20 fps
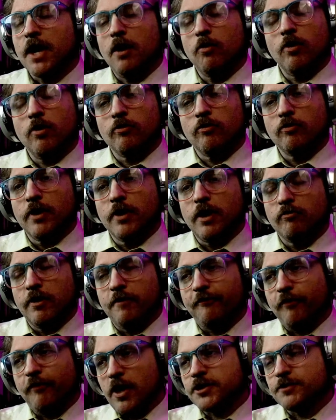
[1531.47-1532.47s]
I want to re
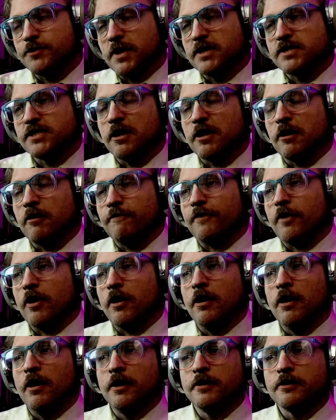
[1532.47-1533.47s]
refresh myself
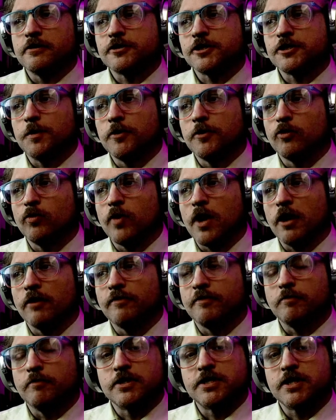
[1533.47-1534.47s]
on some of the
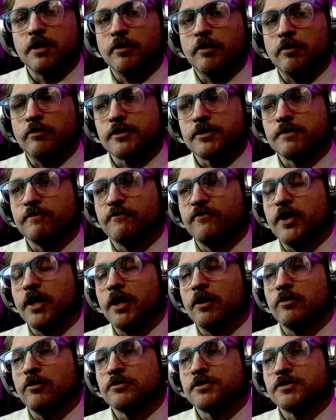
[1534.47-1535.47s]
relevant materials, some
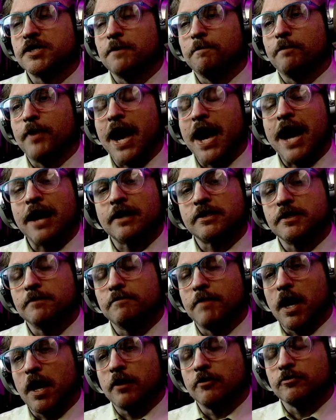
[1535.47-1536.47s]
videos that
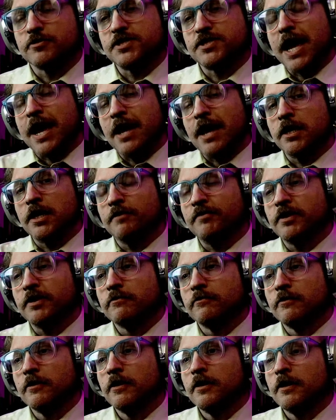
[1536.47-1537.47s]
impacted my understanding of
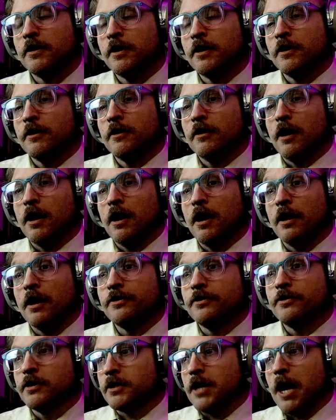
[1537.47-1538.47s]
it, uh,
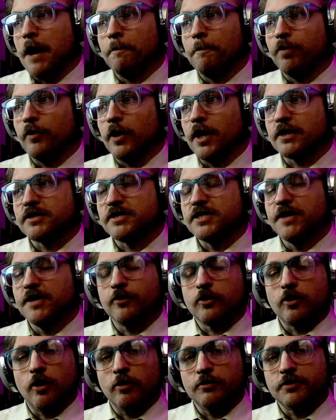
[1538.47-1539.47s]
the complex
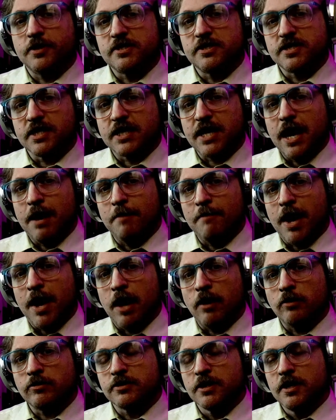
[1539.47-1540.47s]
difficulties that came
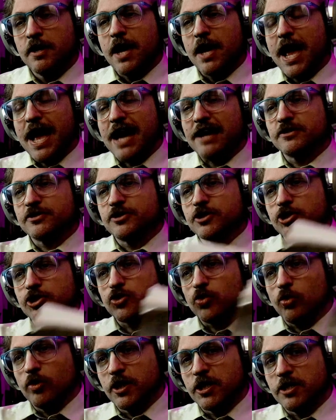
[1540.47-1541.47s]
out as the
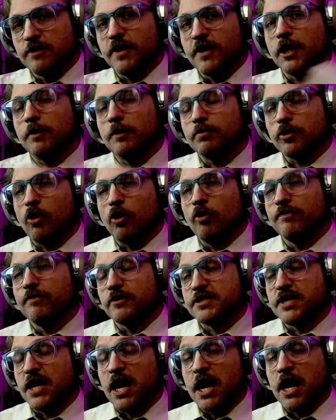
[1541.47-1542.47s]
story developed
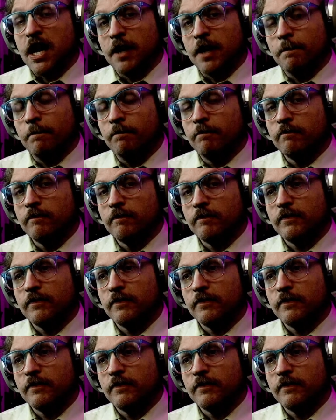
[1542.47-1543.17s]
over time.